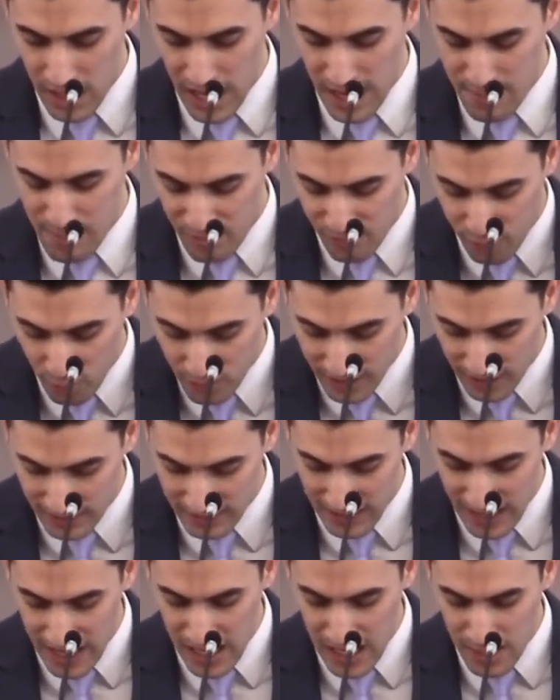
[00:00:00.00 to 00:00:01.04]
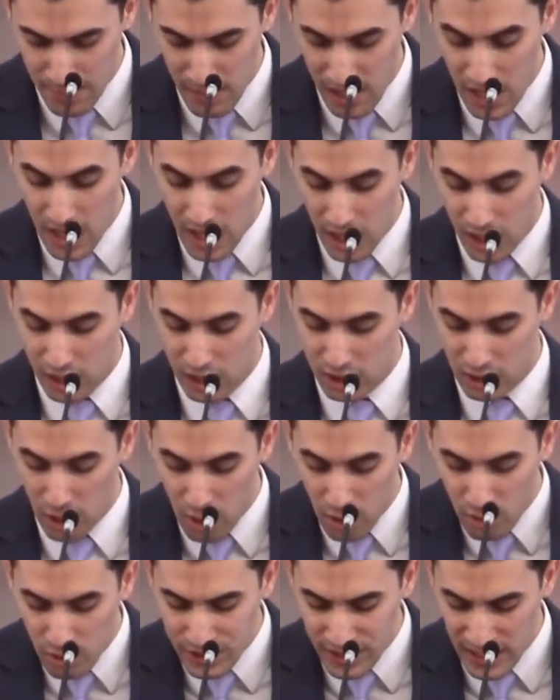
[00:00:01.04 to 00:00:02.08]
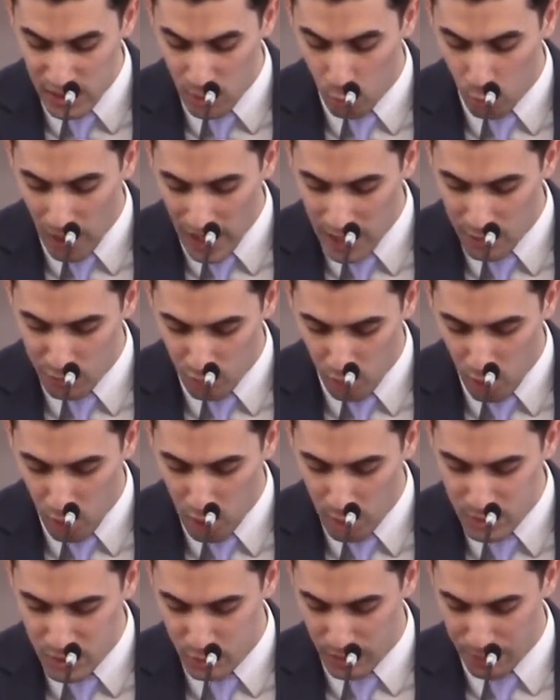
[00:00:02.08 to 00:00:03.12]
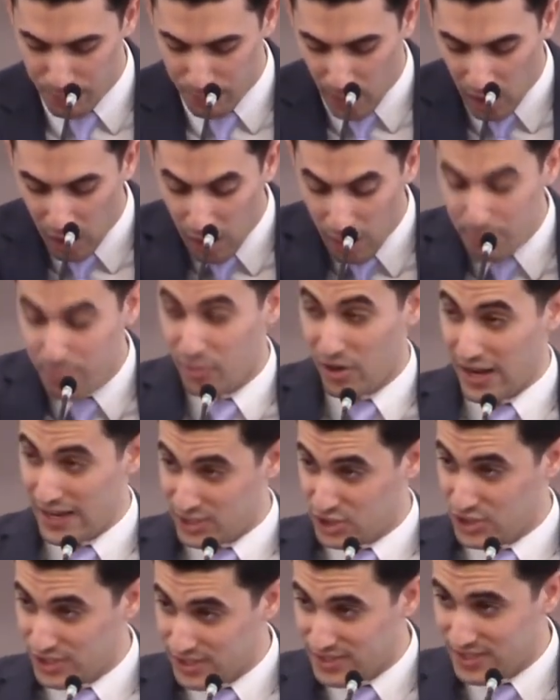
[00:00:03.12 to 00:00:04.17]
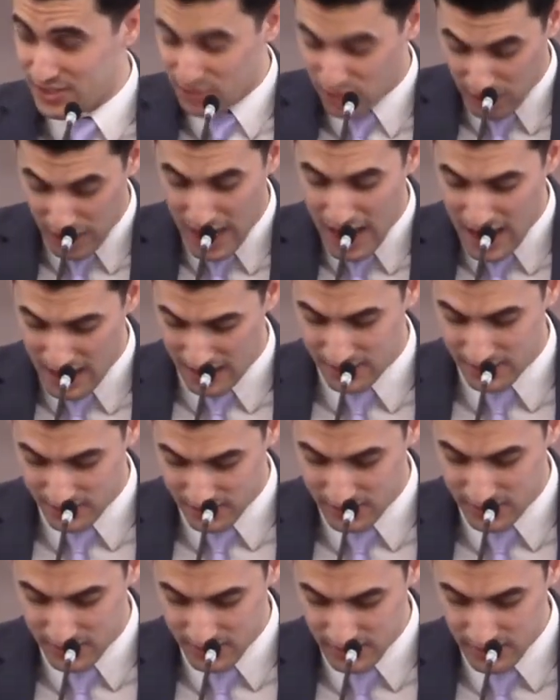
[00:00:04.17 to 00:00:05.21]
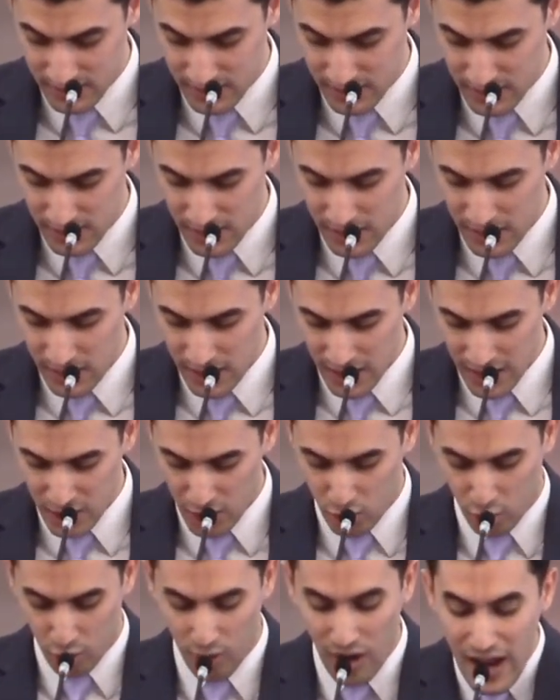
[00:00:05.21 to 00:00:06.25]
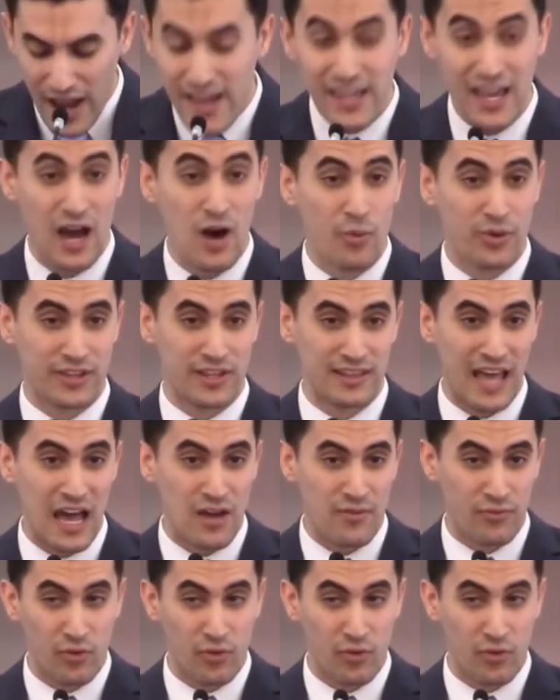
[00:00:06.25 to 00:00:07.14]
and before the Lamb, clothed in white robes with palm branches in their hands, and crying out with a loud